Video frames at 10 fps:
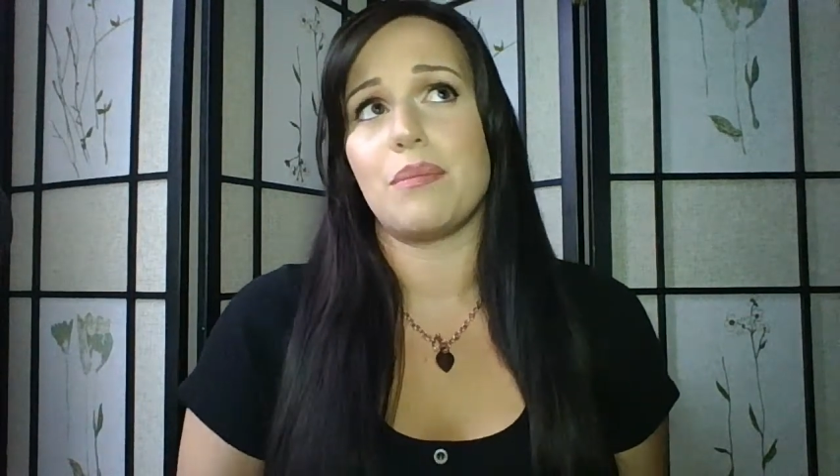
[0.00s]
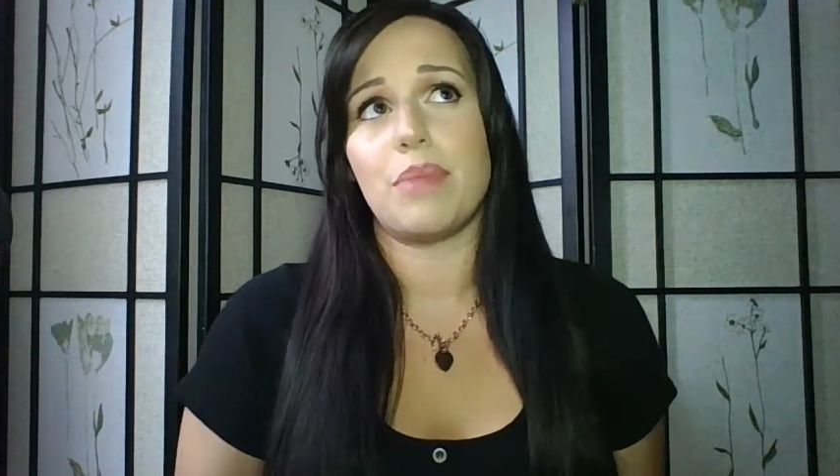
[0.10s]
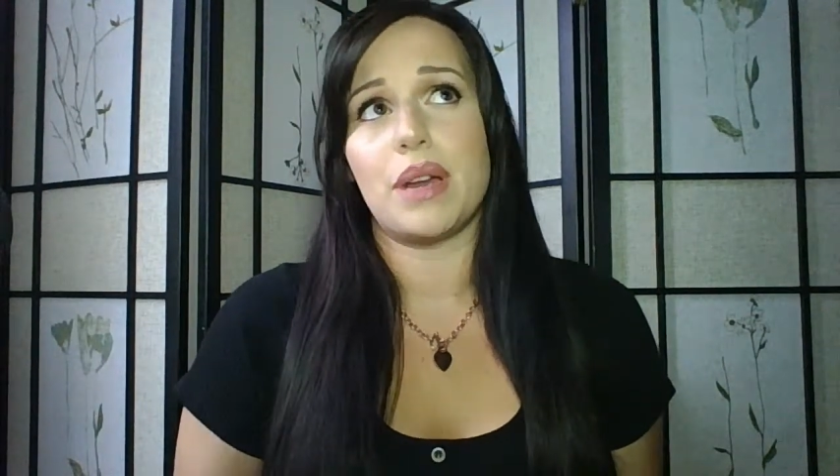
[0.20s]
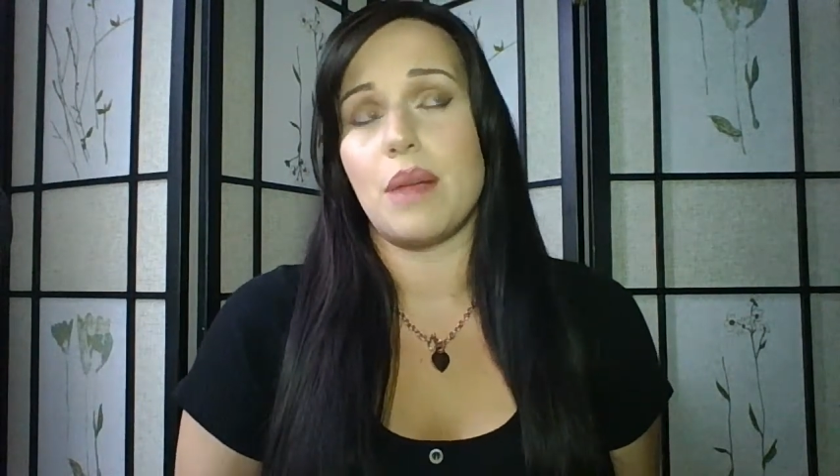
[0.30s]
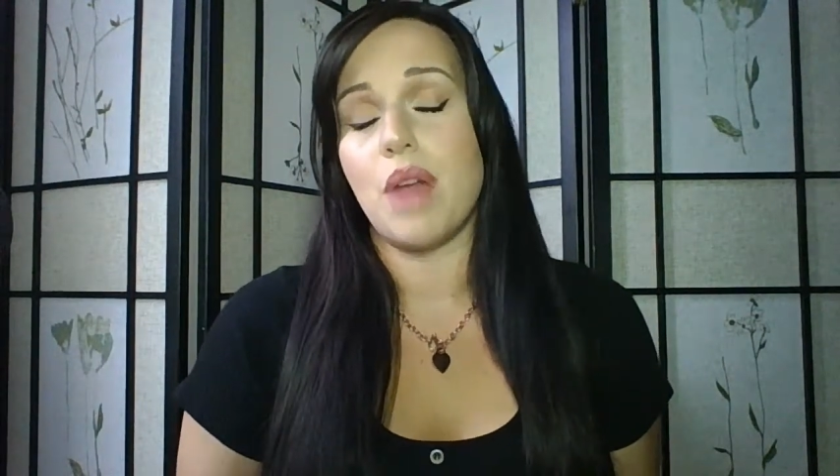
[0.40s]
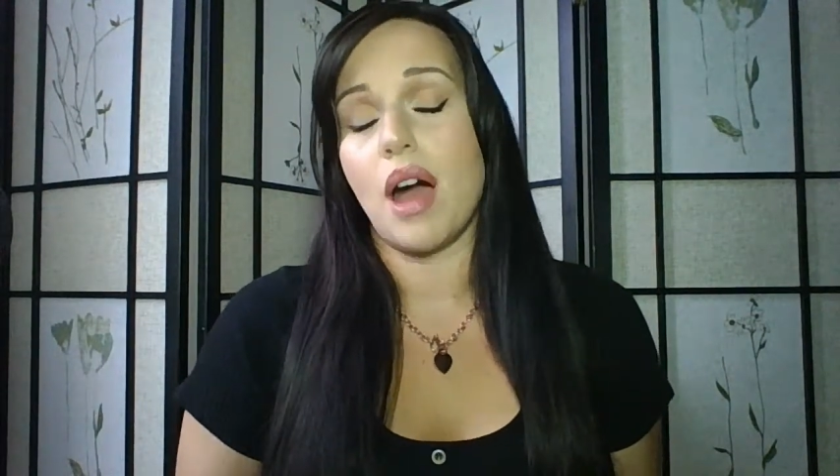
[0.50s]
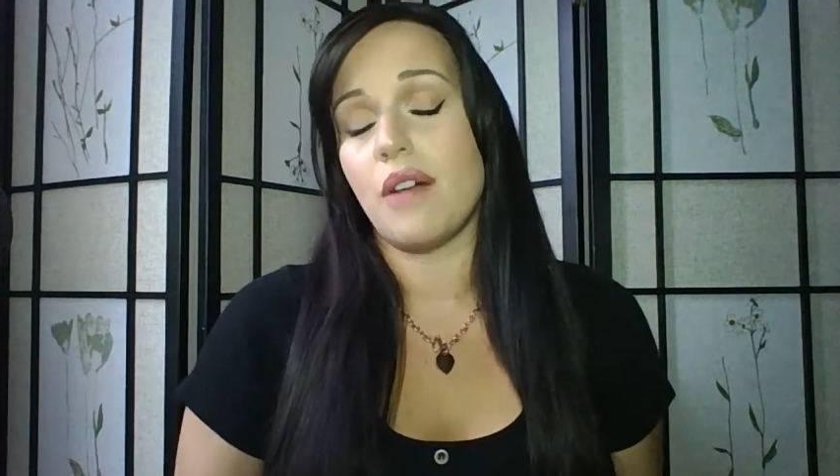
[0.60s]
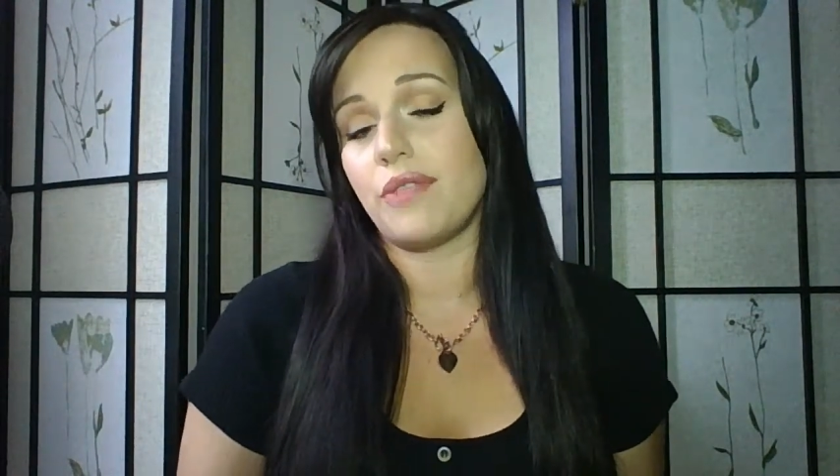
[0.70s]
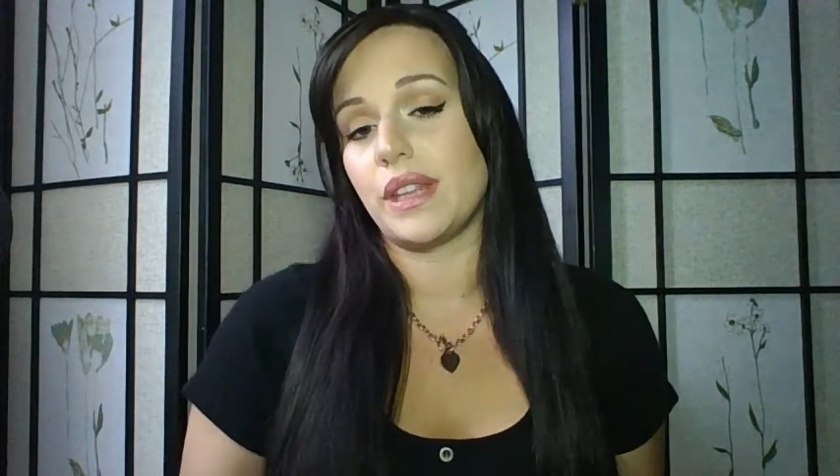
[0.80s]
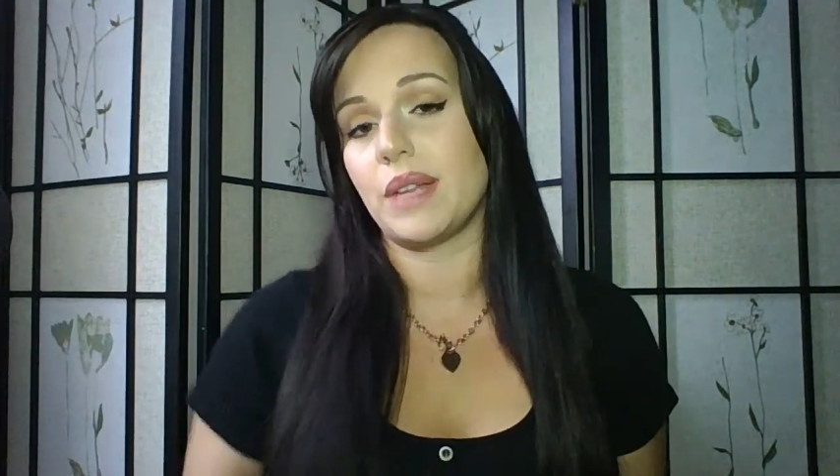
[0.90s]
but I'm not
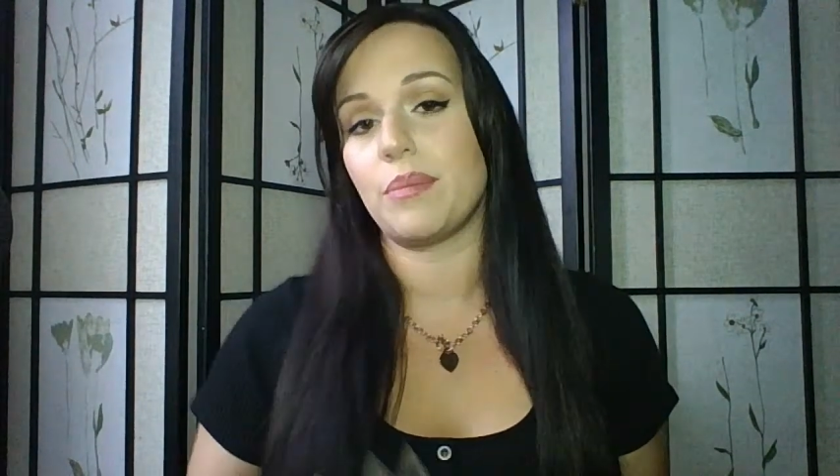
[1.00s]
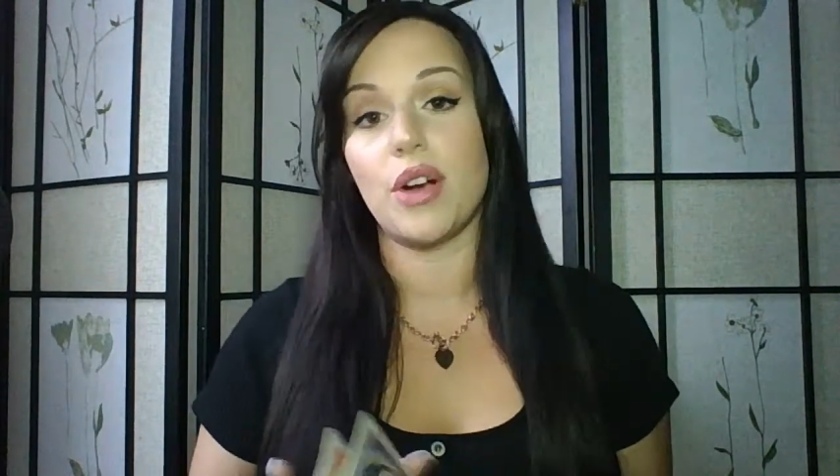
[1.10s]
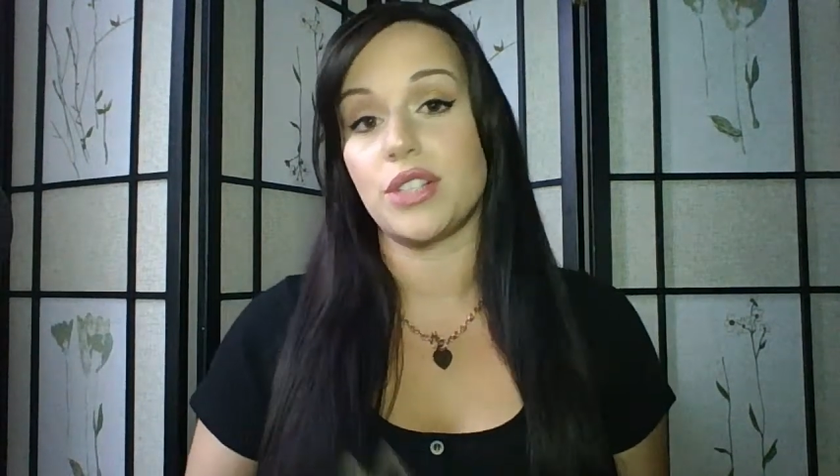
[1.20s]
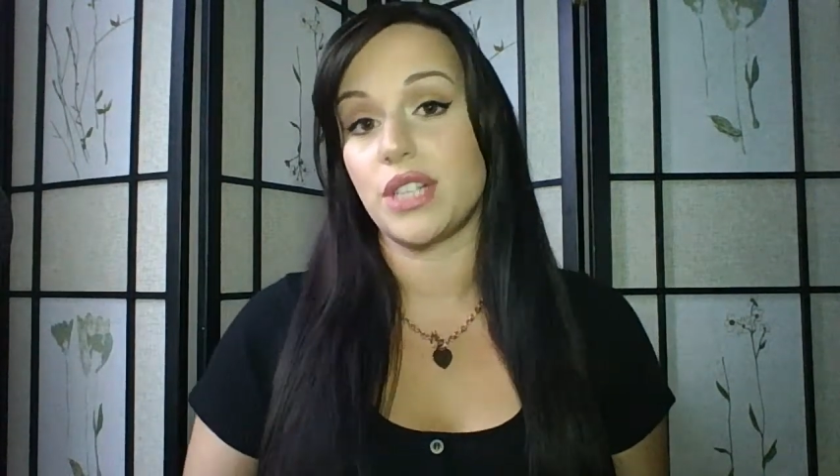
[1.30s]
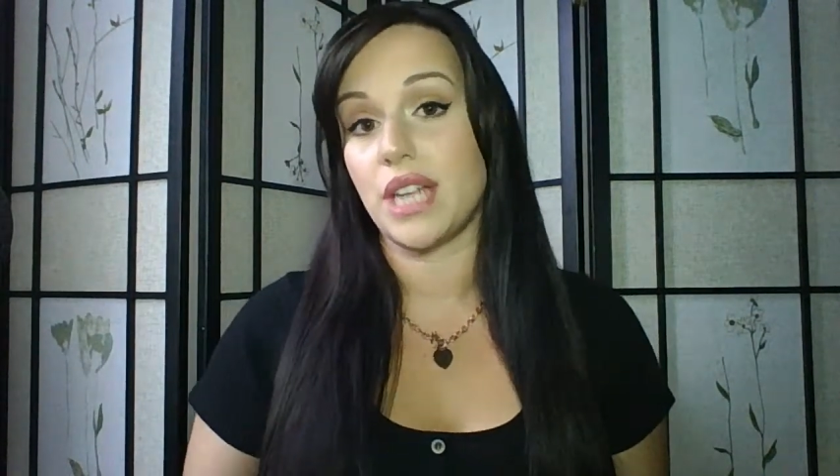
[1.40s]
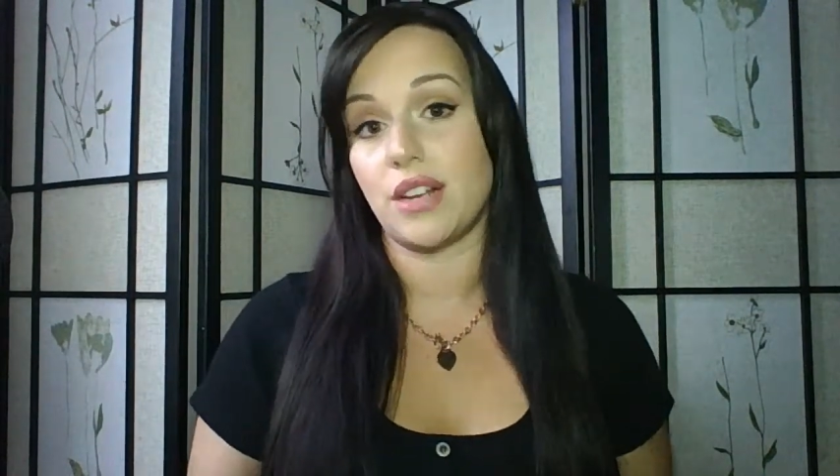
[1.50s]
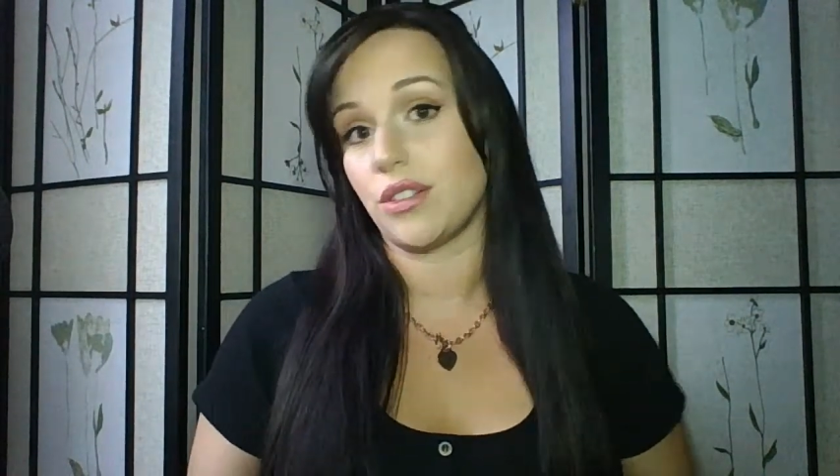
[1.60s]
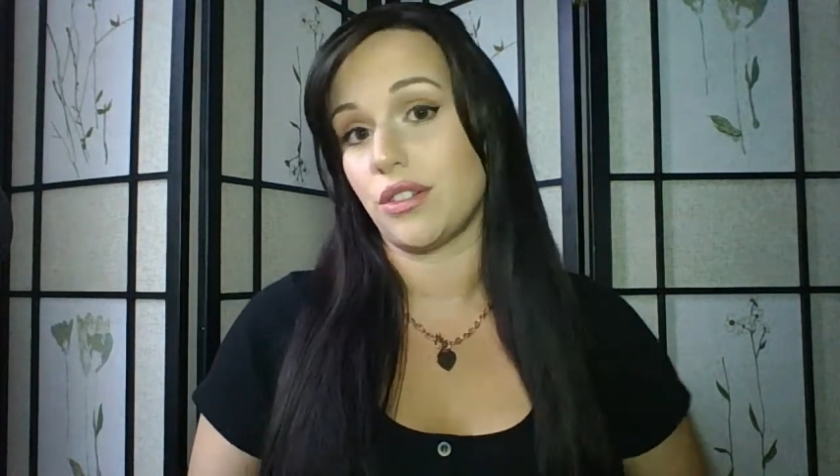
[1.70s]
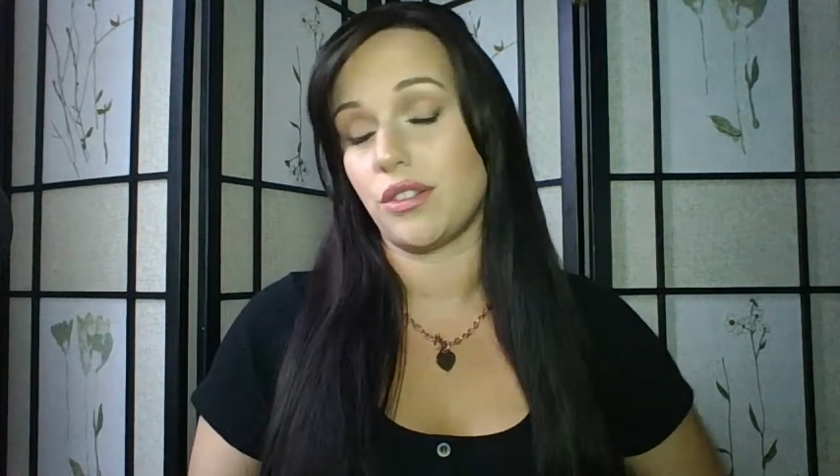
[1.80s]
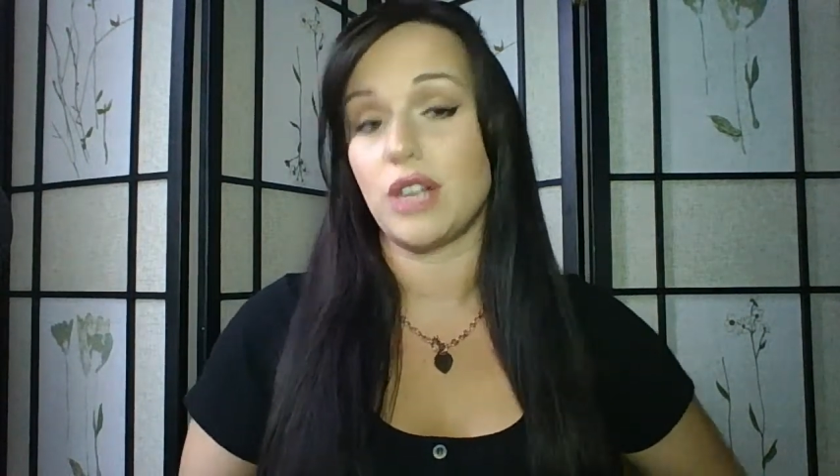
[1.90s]
feeling particularly